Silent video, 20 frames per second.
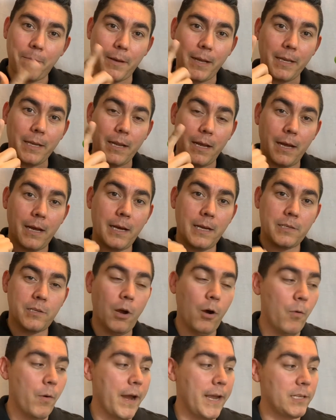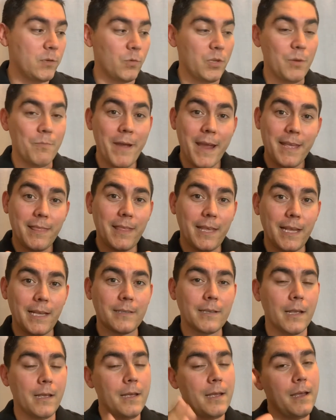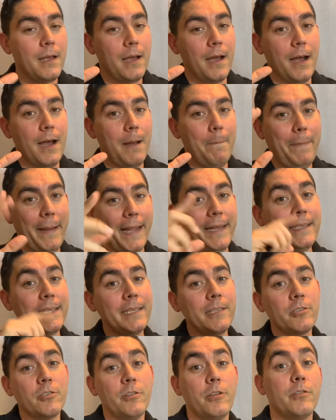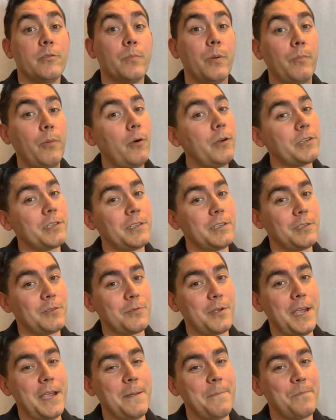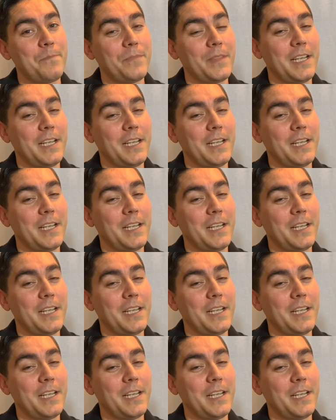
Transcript: But as always, when you make these, pay attention to those proportions, okay?